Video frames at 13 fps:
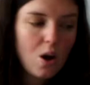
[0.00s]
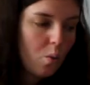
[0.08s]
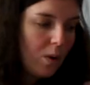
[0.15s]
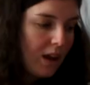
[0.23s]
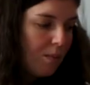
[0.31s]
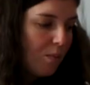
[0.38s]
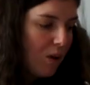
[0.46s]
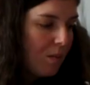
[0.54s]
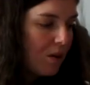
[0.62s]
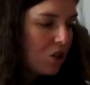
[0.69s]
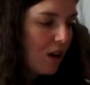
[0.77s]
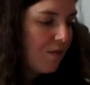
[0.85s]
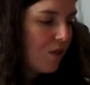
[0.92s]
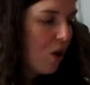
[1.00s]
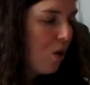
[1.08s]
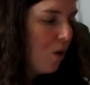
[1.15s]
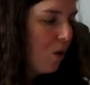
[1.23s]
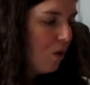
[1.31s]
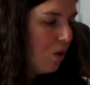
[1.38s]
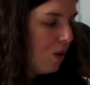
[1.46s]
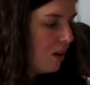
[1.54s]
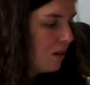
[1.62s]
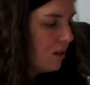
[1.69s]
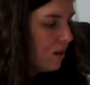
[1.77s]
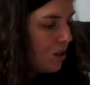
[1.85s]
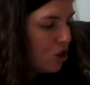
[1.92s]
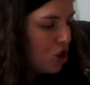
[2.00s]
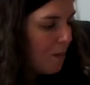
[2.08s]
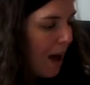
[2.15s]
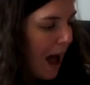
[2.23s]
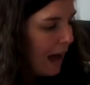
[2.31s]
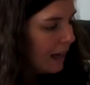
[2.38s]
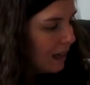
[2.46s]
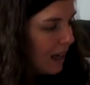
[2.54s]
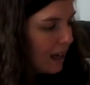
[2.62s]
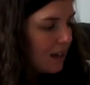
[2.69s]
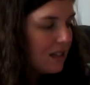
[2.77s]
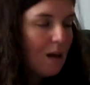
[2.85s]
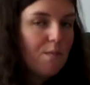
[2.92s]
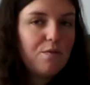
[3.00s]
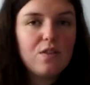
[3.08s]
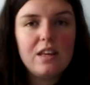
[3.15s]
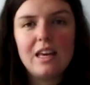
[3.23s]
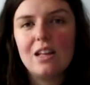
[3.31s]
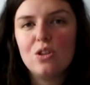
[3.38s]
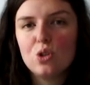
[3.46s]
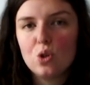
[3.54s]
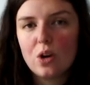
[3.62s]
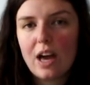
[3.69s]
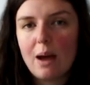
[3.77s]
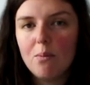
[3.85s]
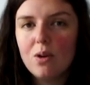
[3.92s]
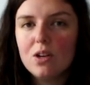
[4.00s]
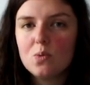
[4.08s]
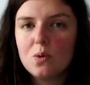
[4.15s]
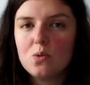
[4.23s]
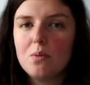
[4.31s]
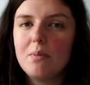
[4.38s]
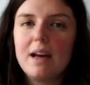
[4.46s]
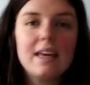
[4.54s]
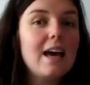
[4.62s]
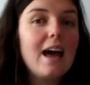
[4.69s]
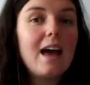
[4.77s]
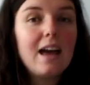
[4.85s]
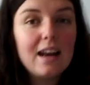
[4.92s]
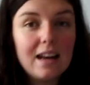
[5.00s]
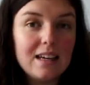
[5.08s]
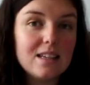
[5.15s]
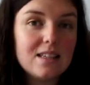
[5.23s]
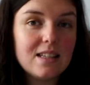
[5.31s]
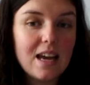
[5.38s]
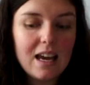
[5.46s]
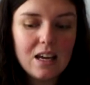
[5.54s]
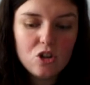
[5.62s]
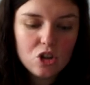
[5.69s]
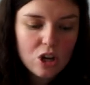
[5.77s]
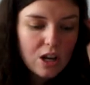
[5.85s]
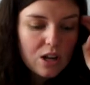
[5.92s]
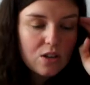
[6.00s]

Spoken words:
we pretty much have the whole shebang except for the indoor cameras, which we might get at a later stage.